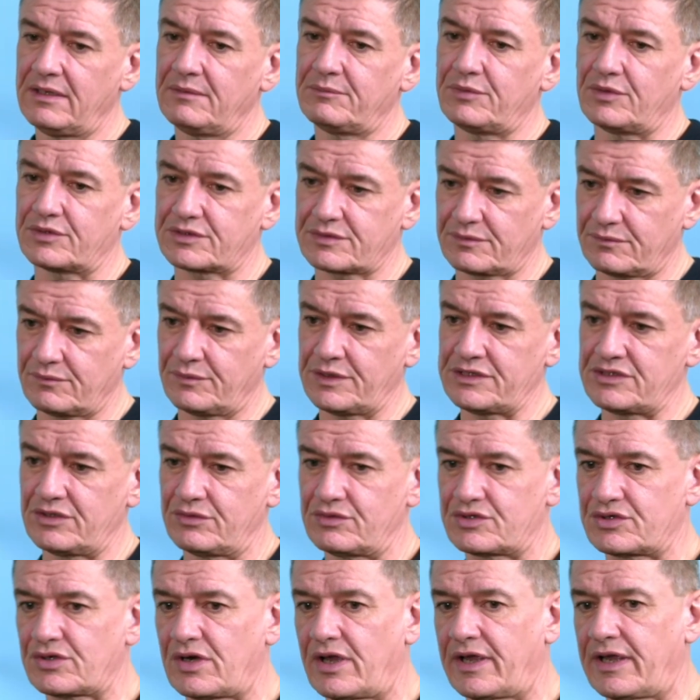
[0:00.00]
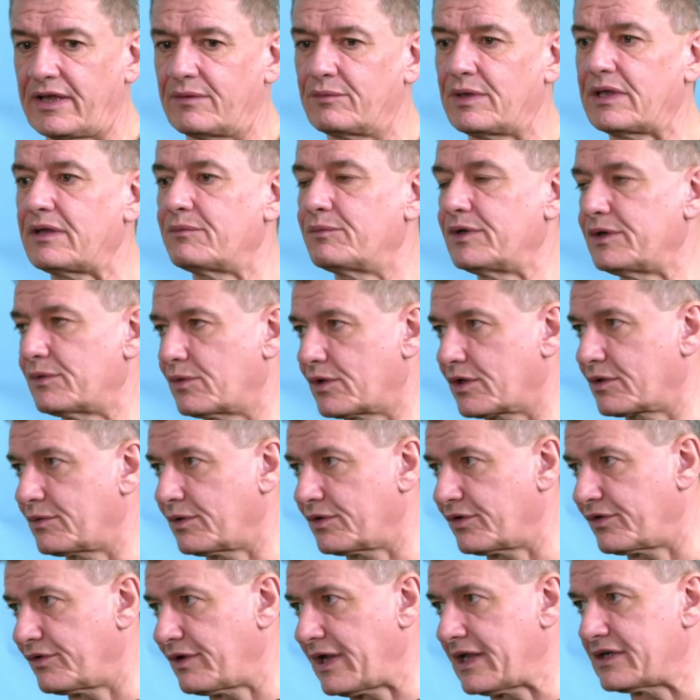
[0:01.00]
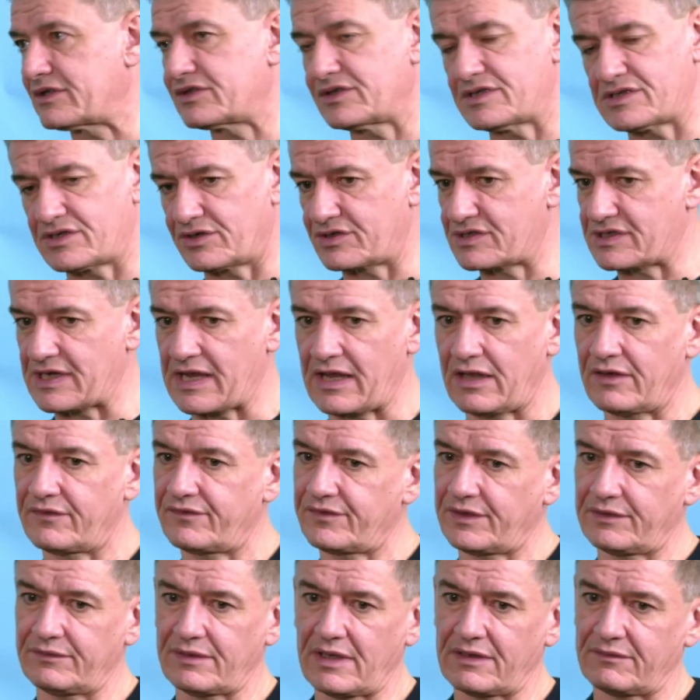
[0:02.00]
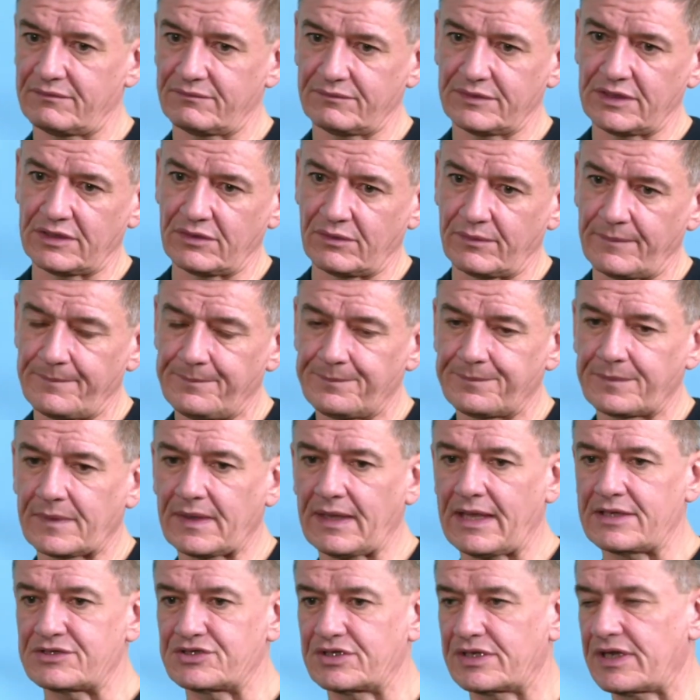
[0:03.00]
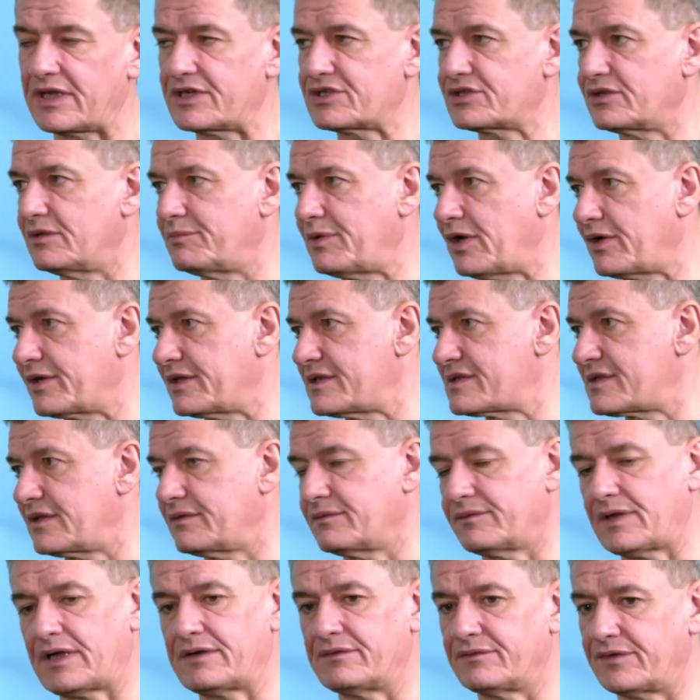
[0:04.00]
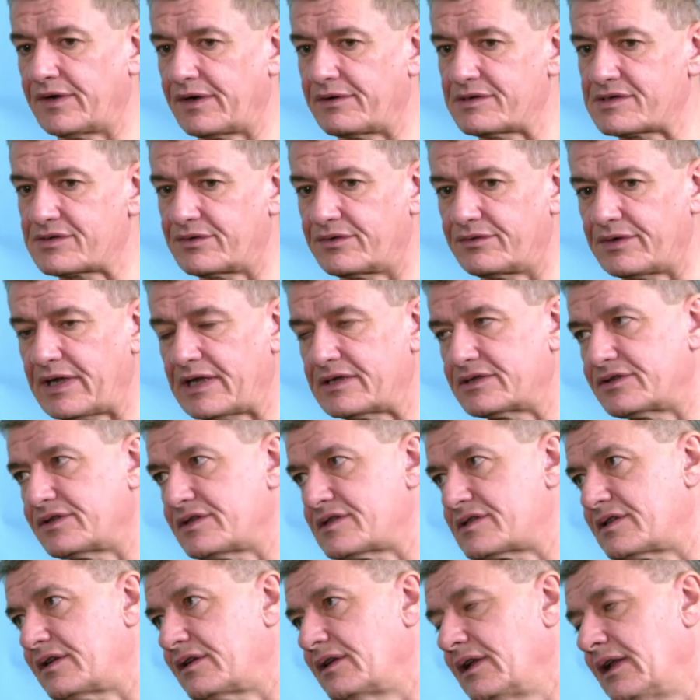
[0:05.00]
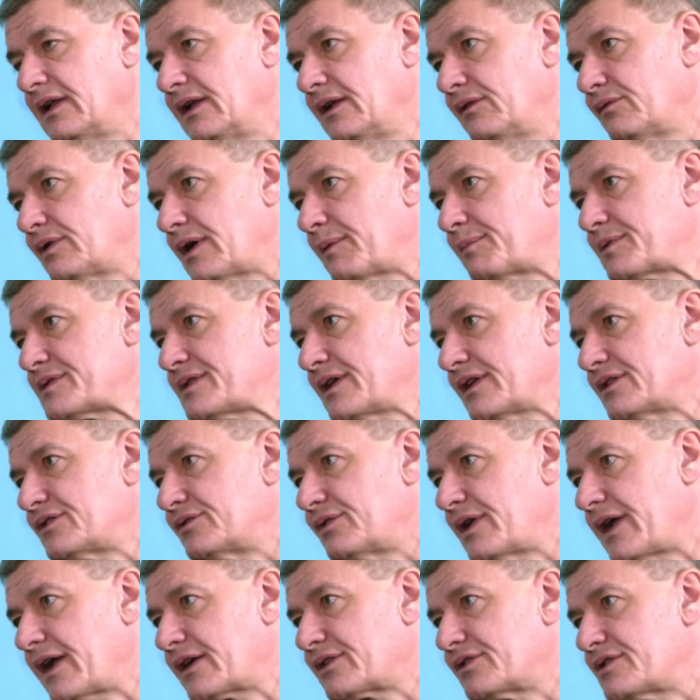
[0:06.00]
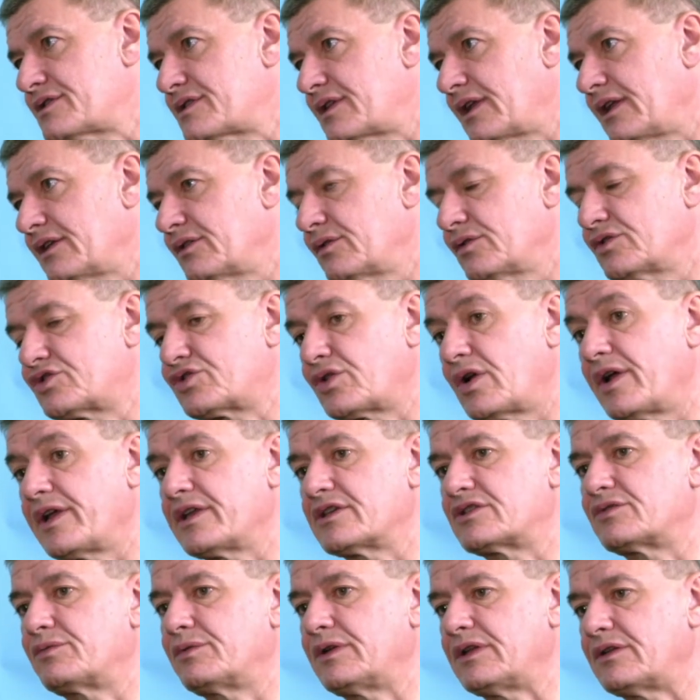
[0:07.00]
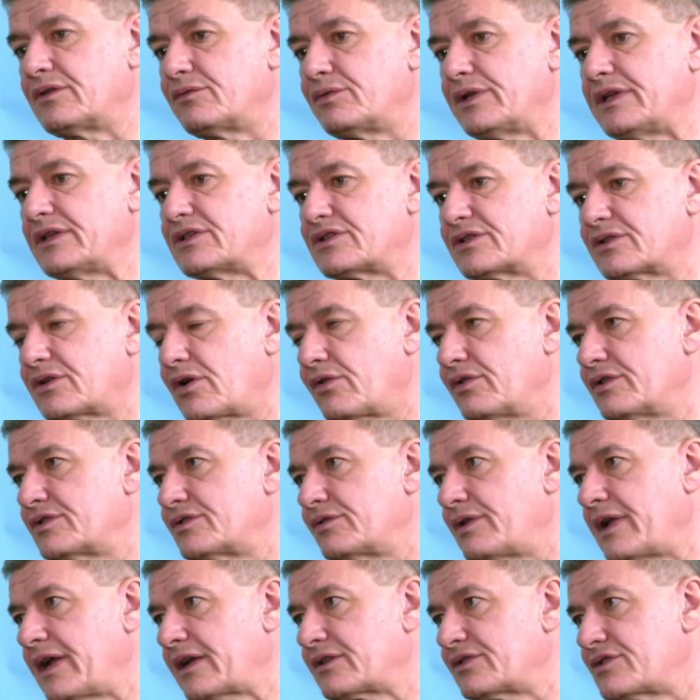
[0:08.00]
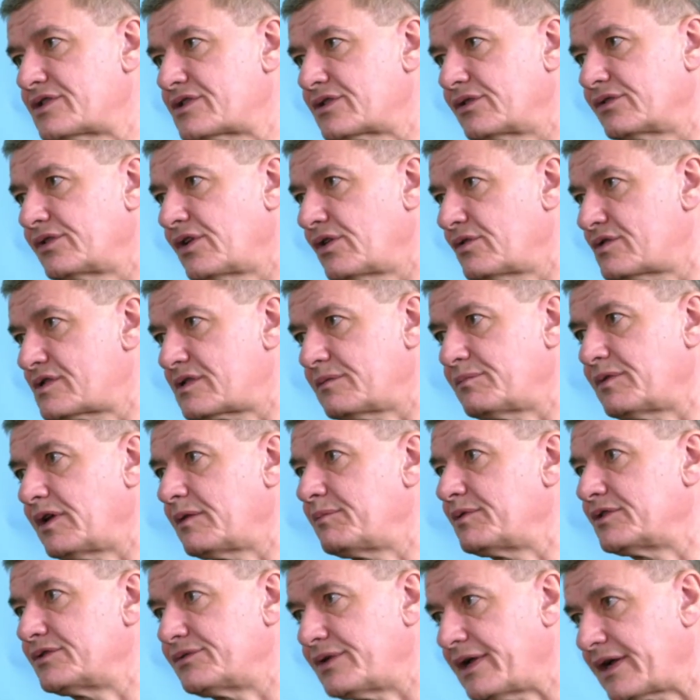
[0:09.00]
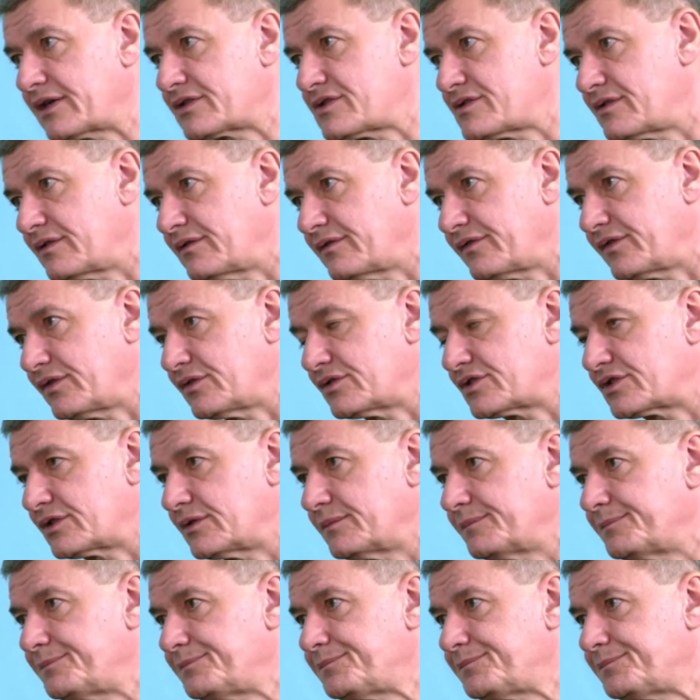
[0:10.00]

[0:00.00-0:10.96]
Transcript: But we do try, and whether we work with other entities, yourself and you know, educational bodies and various other entities that represent directors, trying to either reach current directors or those that might be directors of the future.